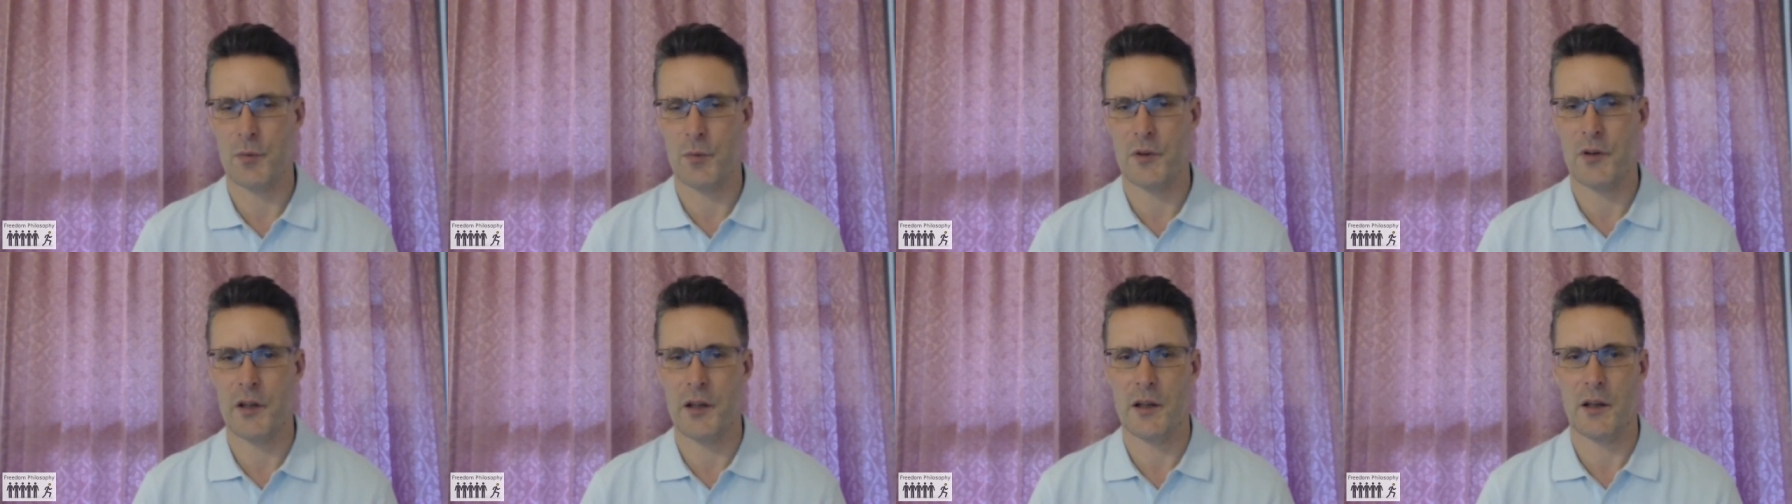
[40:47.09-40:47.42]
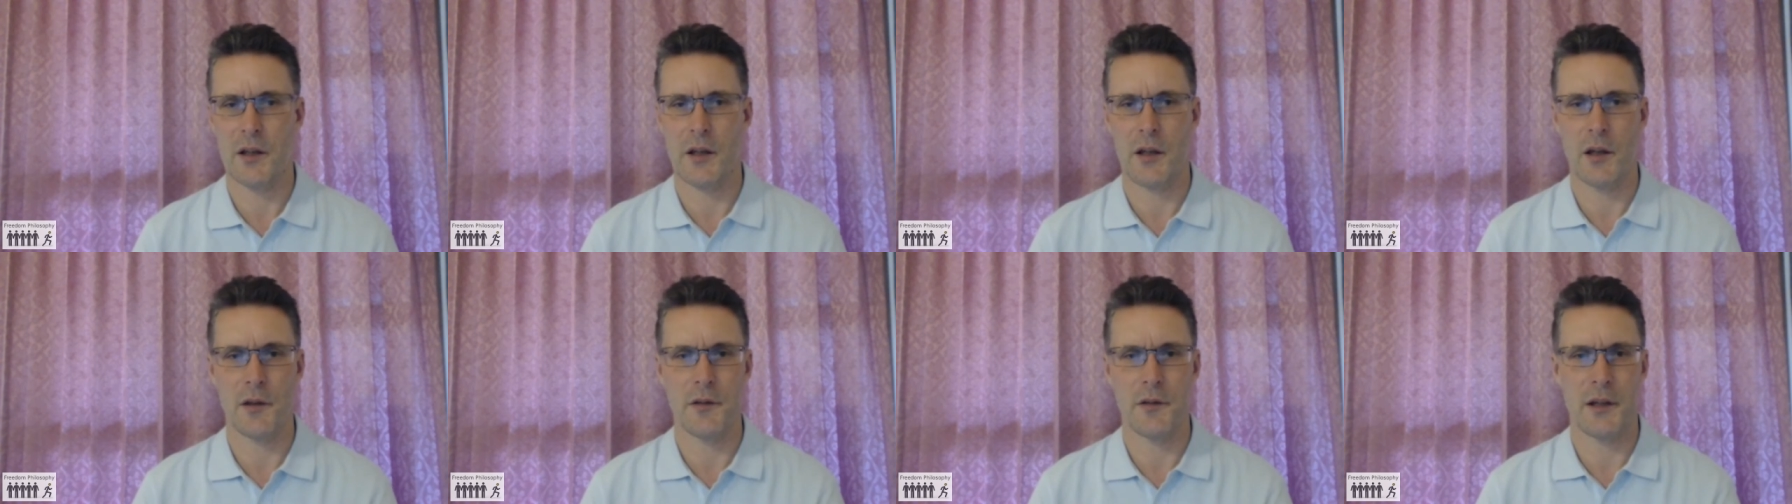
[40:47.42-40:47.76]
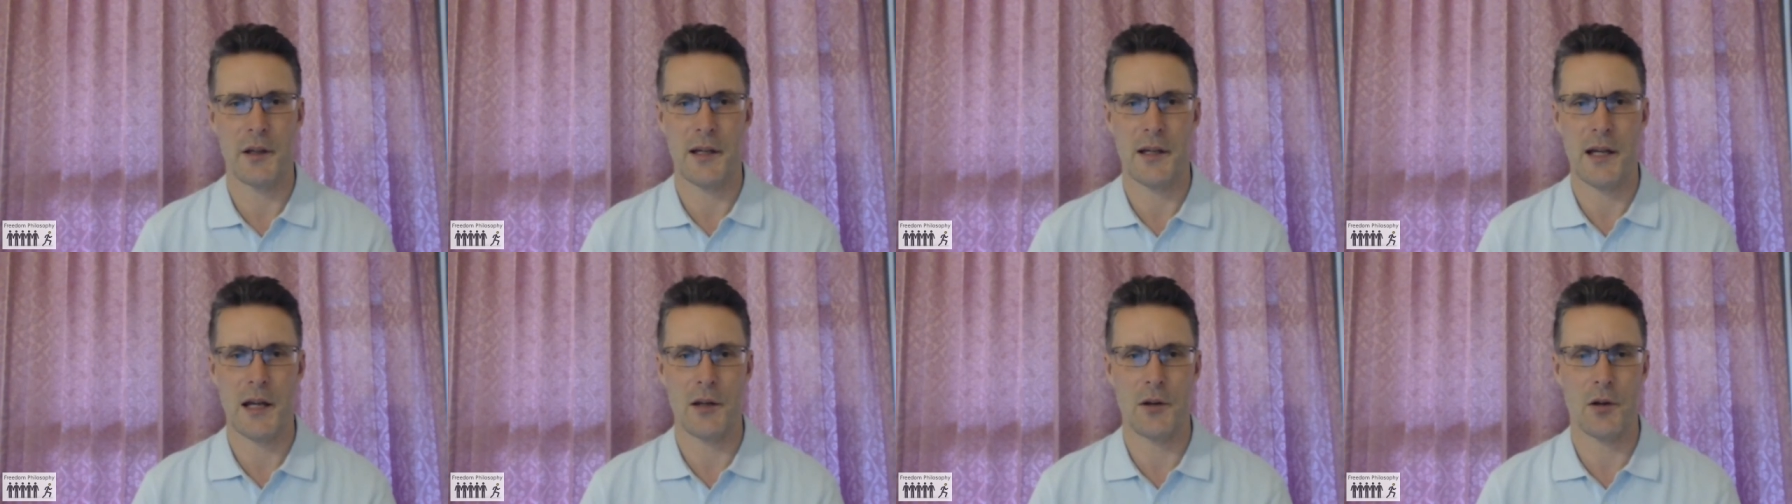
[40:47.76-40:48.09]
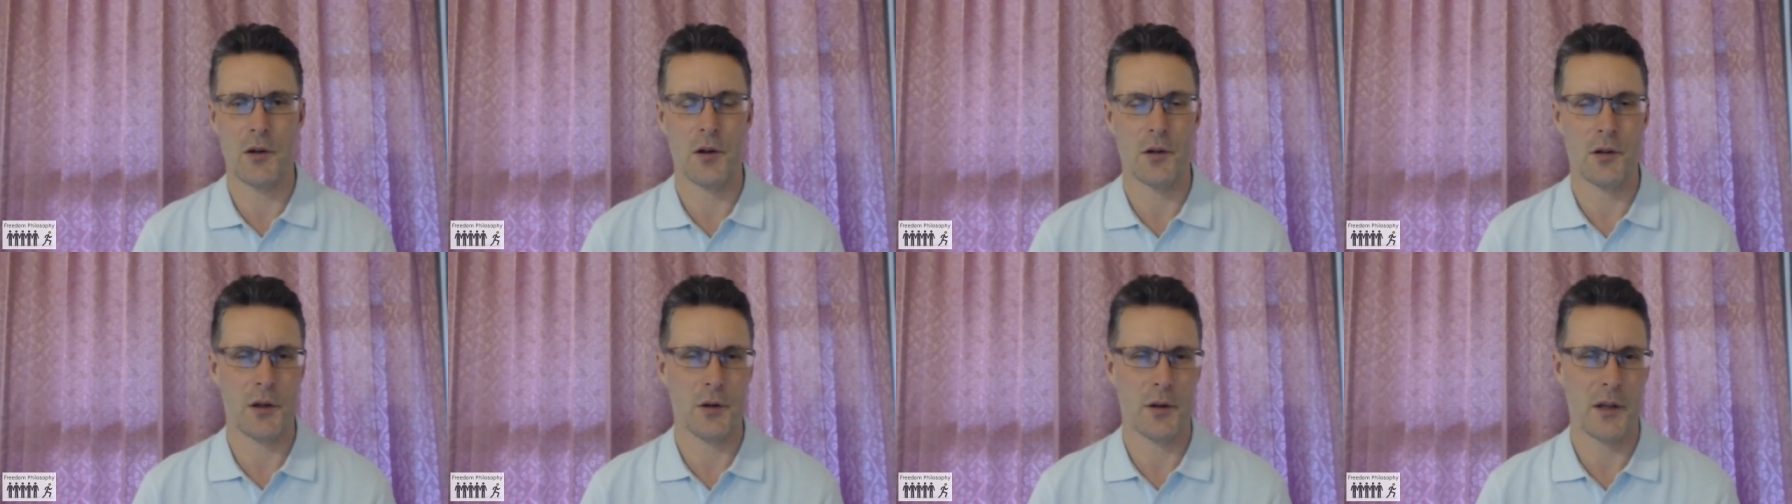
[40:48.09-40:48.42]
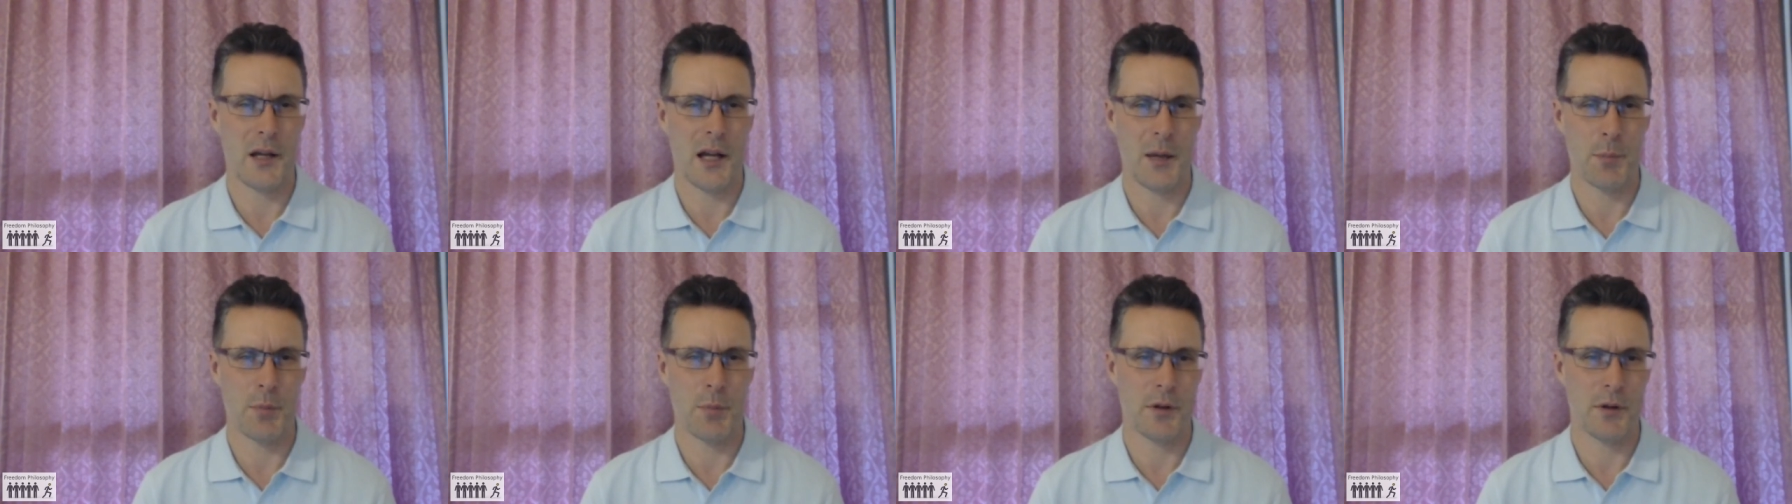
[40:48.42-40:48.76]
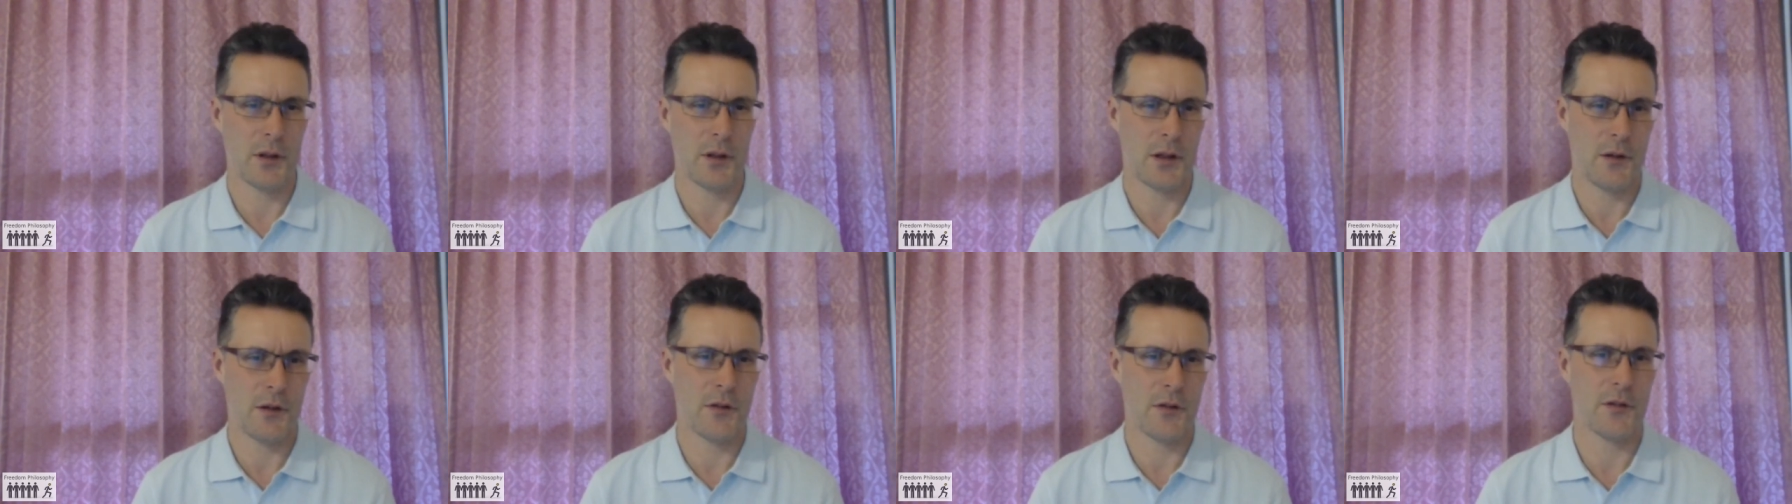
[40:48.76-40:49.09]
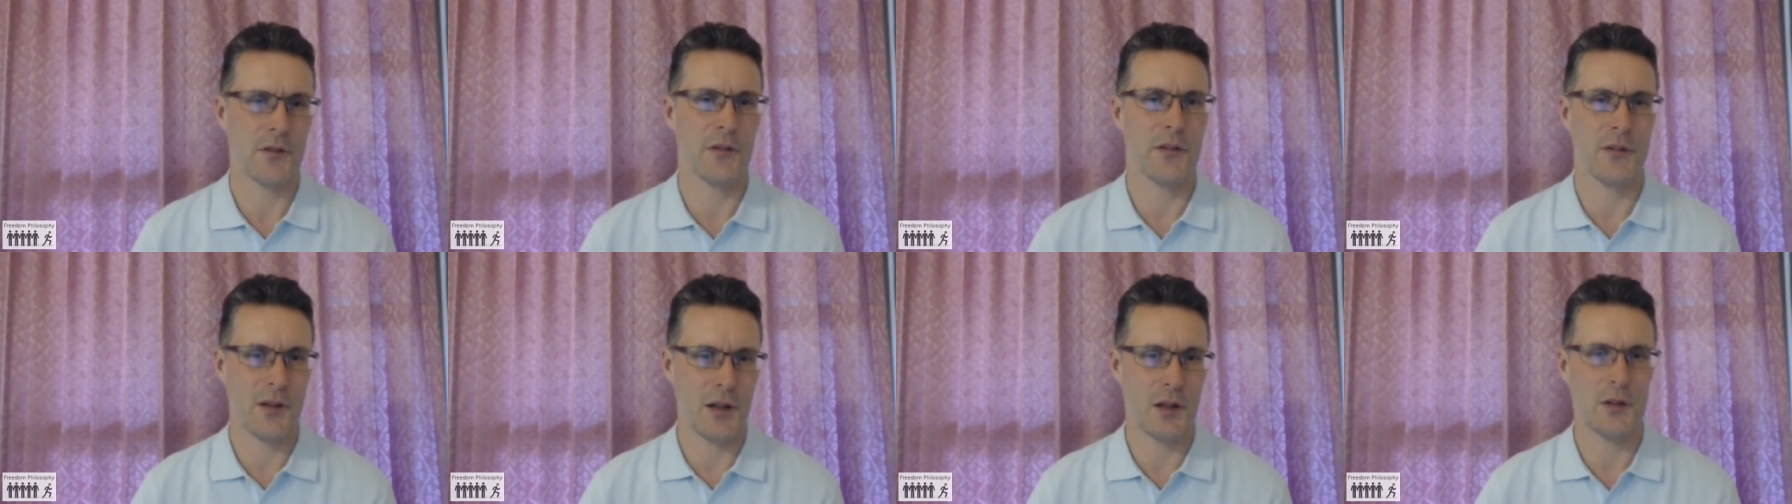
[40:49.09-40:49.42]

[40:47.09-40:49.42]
particularly I think anarcho-capitalist